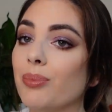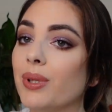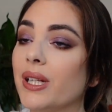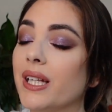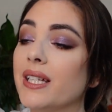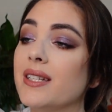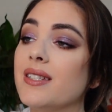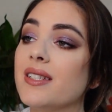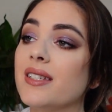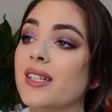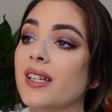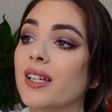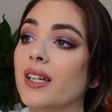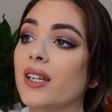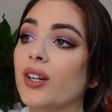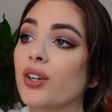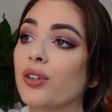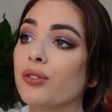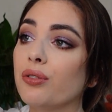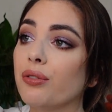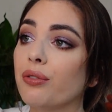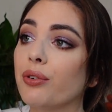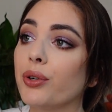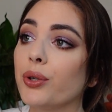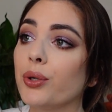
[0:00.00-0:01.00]
Plenty
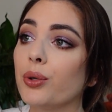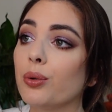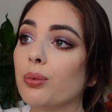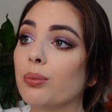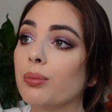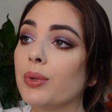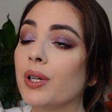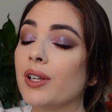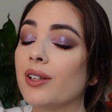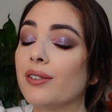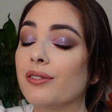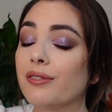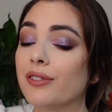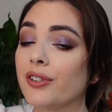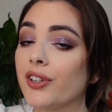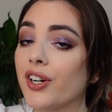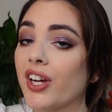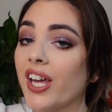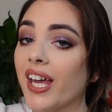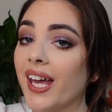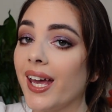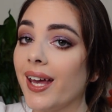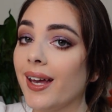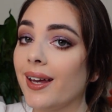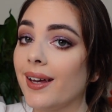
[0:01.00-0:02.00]
of room for
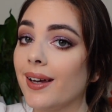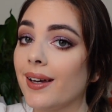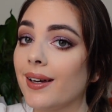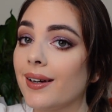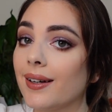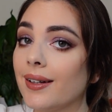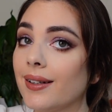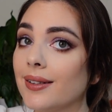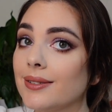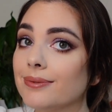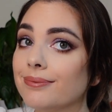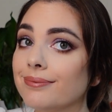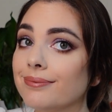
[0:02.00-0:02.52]
cake.